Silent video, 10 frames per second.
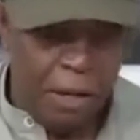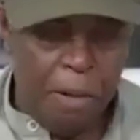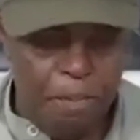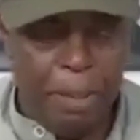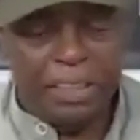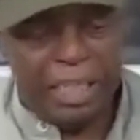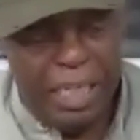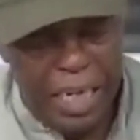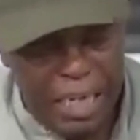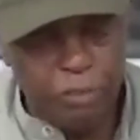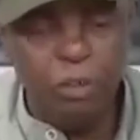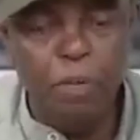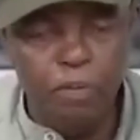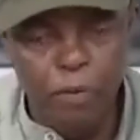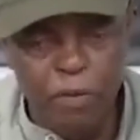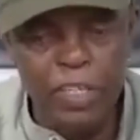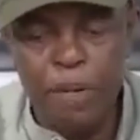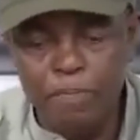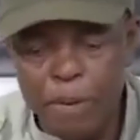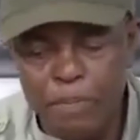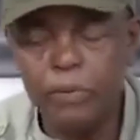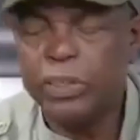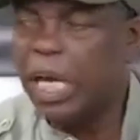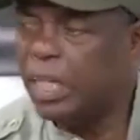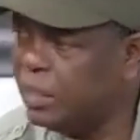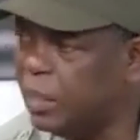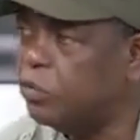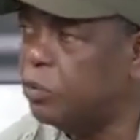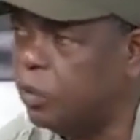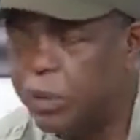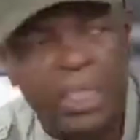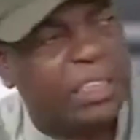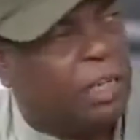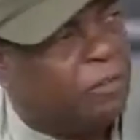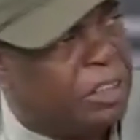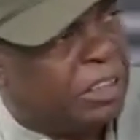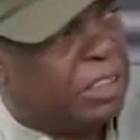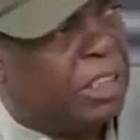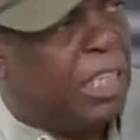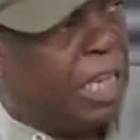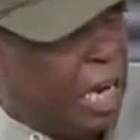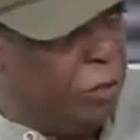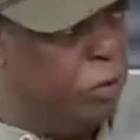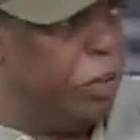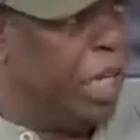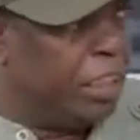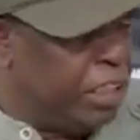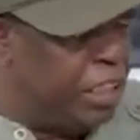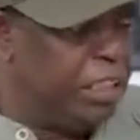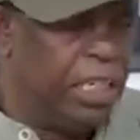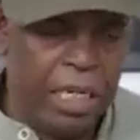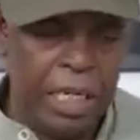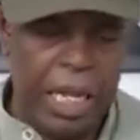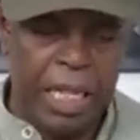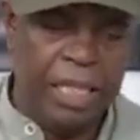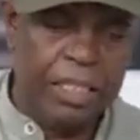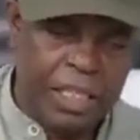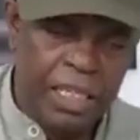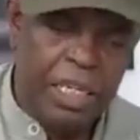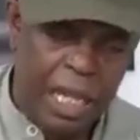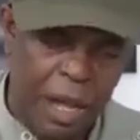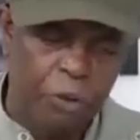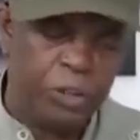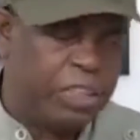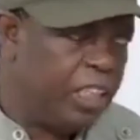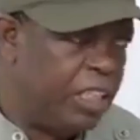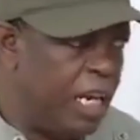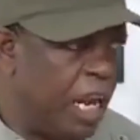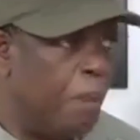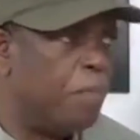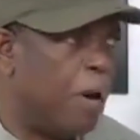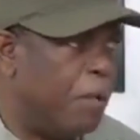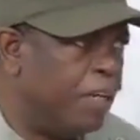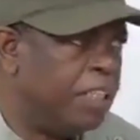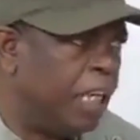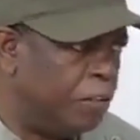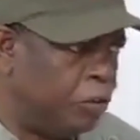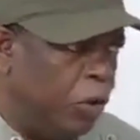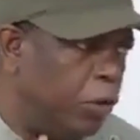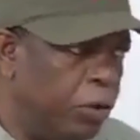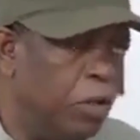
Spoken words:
must lead to improving the people's access to social services, education, health, housing, employment, and so on.